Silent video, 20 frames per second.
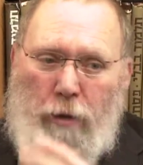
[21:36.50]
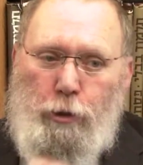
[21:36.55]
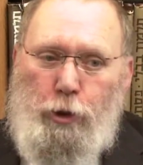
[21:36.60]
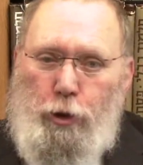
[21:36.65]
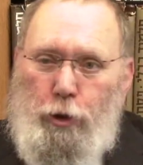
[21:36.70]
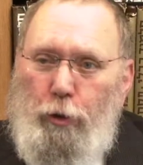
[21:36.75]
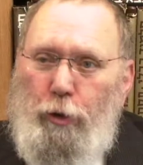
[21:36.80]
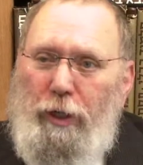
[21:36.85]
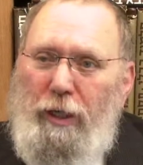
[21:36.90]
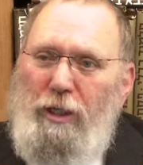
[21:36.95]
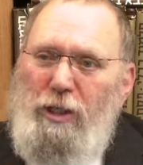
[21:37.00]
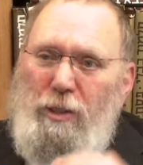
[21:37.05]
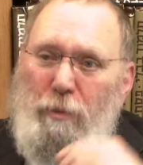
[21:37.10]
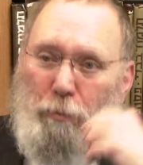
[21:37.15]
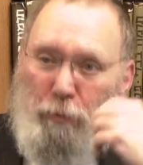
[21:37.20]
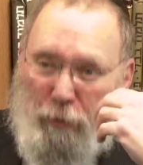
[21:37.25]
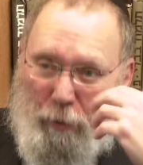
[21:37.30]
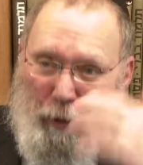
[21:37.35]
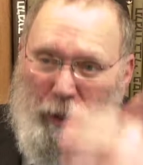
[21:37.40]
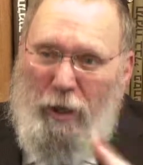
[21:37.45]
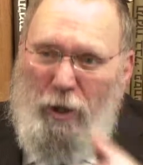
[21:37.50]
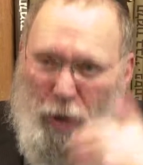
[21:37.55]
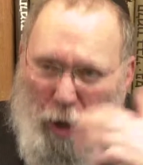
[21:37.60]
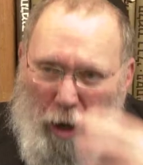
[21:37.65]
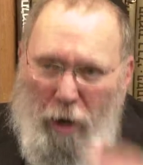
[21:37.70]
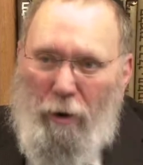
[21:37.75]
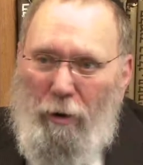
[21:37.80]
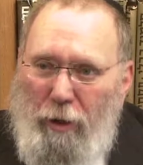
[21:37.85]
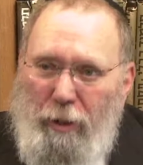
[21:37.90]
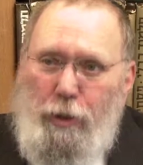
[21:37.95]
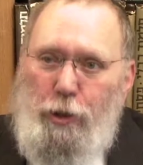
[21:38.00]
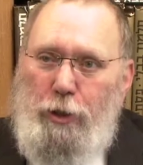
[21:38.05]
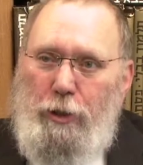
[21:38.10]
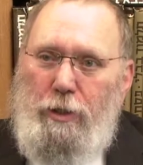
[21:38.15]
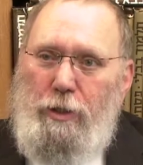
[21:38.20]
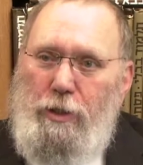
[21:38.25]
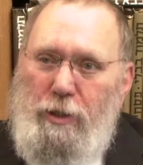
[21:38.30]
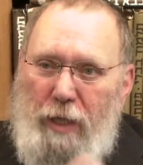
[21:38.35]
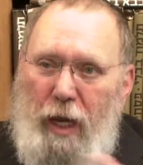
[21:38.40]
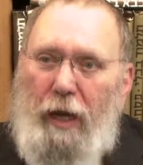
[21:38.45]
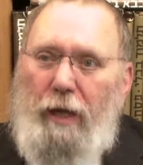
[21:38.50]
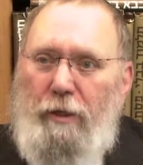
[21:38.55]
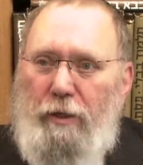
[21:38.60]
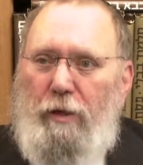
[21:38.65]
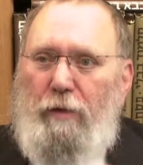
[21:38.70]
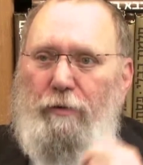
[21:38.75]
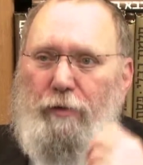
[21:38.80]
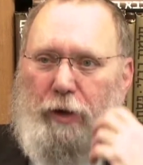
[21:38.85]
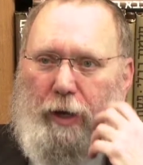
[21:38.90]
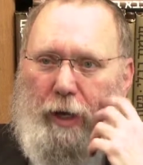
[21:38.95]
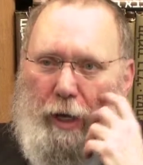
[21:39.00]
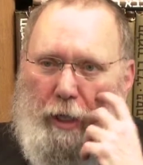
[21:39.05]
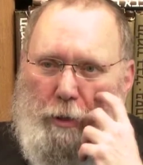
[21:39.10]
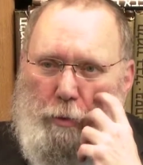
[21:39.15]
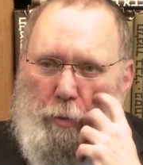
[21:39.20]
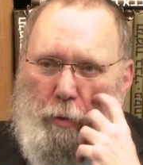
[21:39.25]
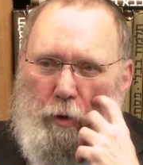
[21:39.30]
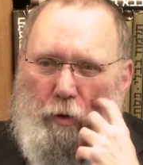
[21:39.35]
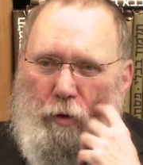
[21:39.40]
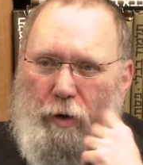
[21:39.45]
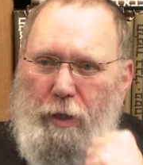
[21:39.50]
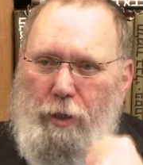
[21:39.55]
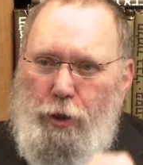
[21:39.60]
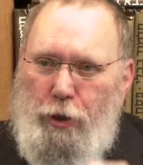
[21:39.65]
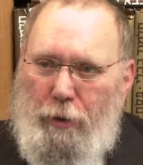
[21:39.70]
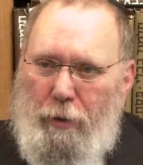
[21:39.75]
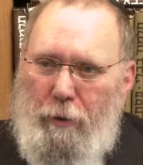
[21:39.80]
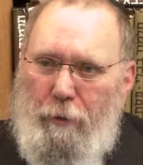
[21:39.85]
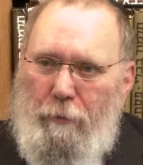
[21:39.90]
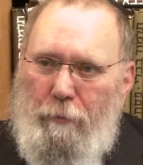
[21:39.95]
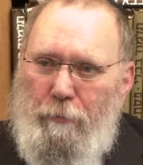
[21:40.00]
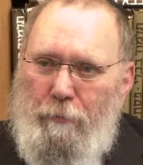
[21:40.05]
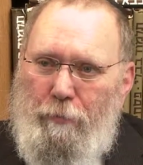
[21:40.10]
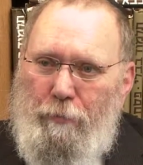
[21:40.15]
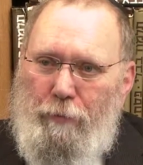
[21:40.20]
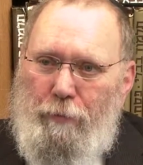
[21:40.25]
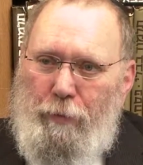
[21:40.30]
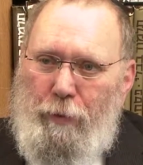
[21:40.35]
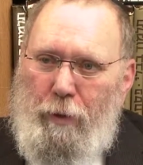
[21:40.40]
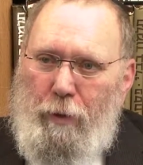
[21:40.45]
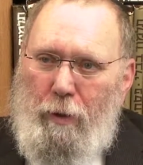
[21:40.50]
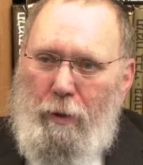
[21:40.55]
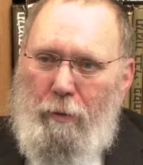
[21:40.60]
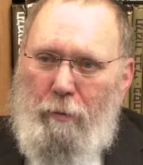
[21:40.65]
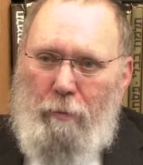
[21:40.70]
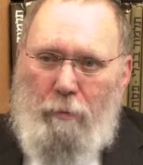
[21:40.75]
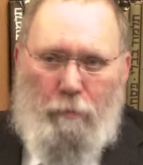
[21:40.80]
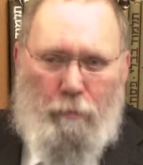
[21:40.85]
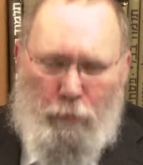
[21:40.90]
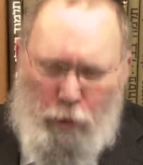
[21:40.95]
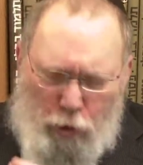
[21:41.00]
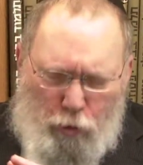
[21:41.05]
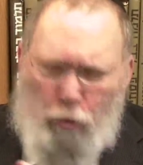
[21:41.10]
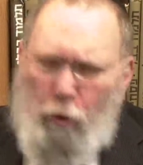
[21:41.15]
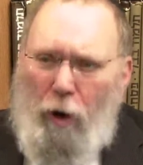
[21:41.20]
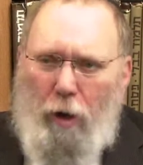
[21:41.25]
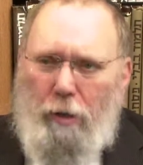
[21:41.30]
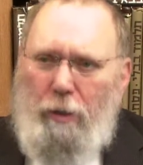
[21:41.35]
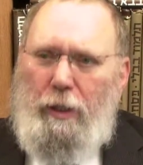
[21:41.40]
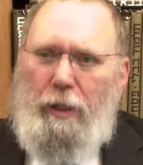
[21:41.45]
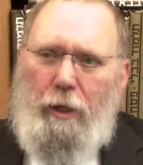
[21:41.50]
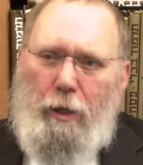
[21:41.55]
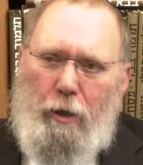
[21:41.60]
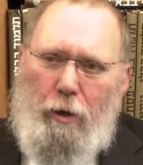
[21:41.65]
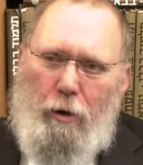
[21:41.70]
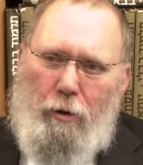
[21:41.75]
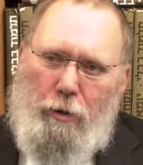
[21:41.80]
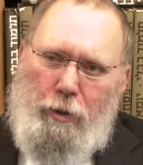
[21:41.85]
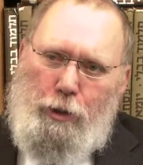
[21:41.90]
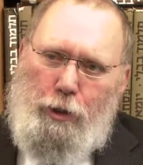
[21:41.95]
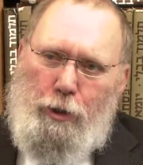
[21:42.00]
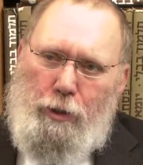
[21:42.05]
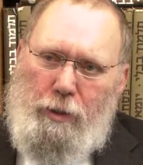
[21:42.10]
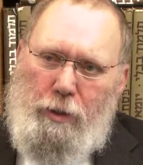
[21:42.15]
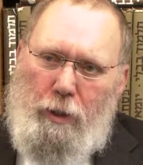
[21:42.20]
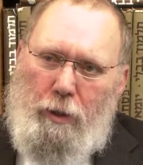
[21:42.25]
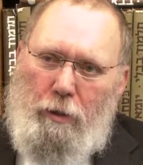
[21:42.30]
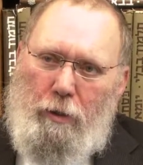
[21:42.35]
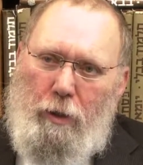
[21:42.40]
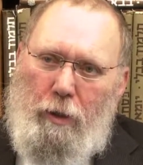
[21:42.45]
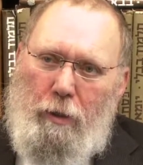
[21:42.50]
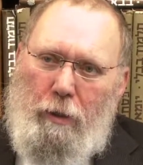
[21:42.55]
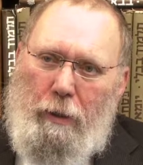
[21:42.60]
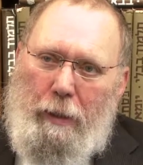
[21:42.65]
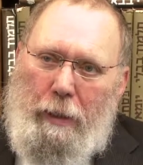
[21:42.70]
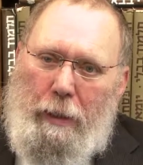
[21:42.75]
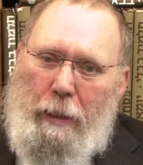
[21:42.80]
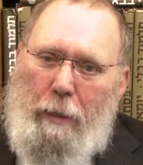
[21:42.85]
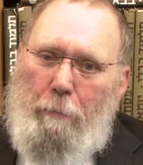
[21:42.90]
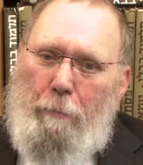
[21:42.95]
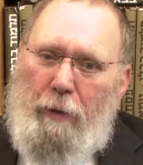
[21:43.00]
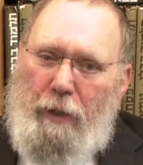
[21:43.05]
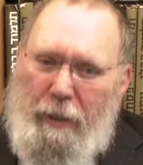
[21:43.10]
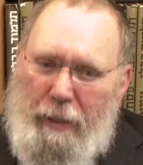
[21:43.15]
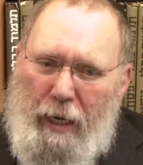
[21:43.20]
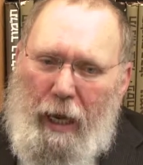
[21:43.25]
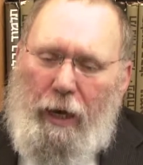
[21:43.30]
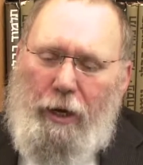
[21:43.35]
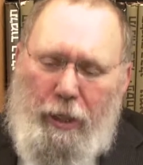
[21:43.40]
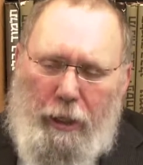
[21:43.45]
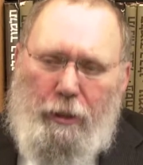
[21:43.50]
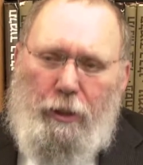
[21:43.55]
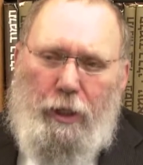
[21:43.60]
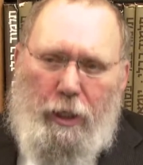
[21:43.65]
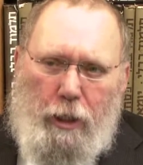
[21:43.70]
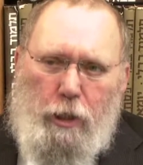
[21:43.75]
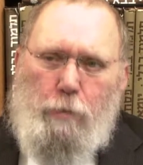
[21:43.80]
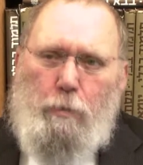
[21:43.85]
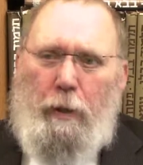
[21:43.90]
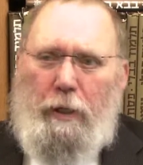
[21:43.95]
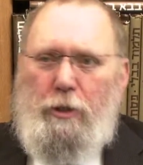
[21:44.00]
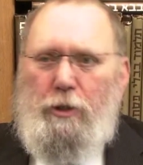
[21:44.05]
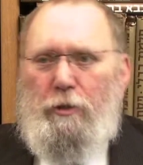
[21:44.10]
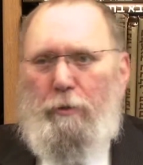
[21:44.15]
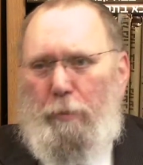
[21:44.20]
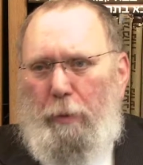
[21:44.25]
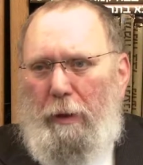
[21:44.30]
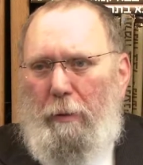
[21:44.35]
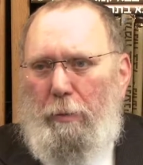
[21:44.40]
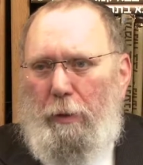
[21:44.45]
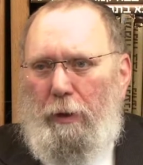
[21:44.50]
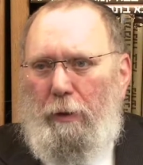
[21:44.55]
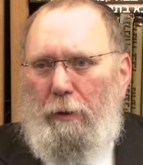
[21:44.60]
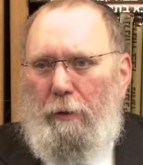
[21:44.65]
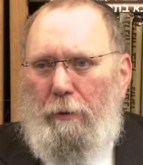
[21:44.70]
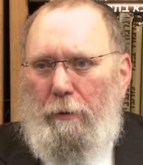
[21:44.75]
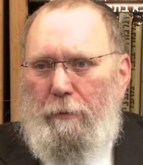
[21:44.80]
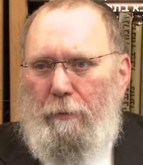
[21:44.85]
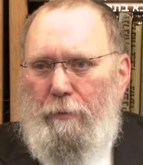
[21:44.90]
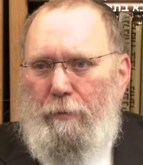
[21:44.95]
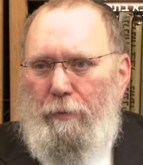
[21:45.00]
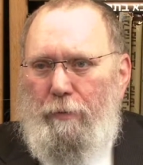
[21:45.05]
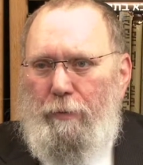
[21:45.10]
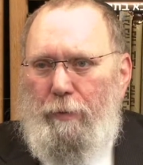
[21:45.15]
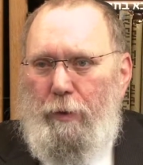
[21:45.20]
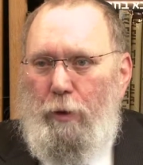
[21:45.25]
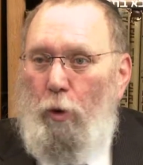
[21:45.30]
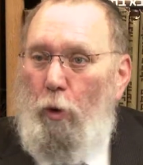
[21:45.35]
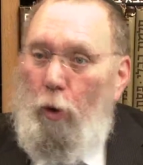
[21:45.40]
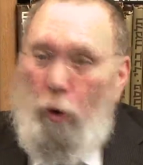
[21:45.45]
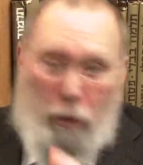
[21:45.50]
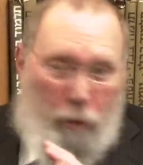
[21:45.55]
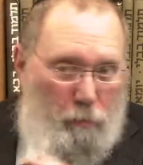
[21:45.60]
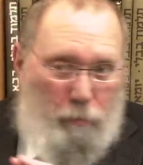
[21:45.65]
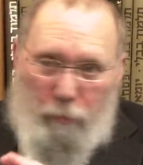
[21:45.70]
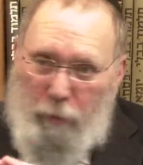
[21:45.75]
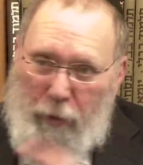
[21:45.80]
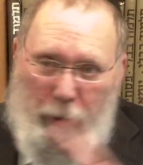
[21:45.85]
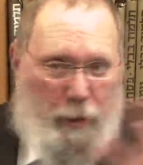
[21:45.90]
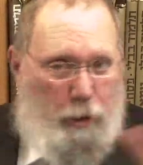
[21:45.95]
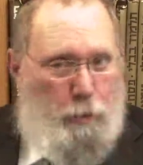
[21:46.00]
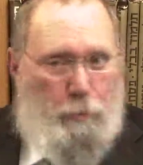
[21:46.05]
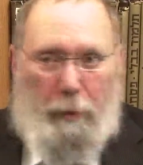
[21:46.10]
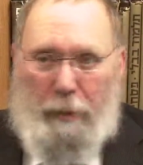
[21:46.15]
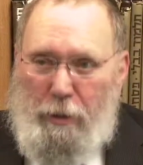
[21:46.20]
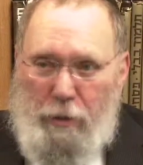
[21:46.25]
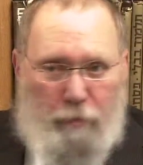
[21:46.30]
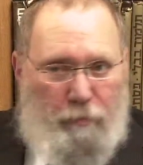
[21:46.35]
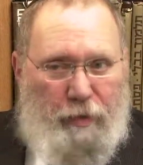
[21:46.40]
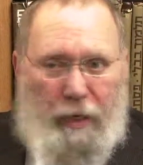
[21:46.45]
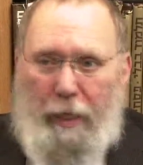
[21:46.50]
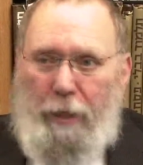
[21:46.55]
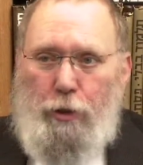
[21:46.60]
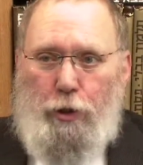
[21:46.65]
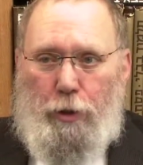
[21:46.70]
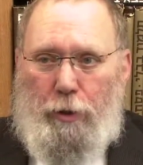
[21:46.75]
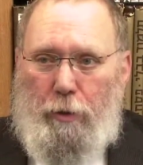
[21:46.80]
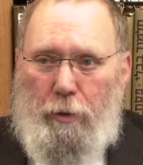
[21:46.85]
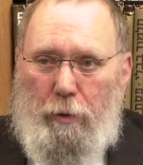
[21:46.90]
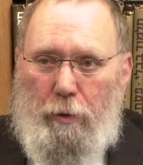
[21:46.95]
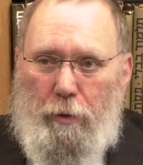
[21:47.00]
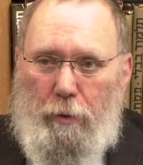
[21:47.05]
Judaism encourages scientific exploration, strongly encourages it, but not at the expense of people or the expense of nature.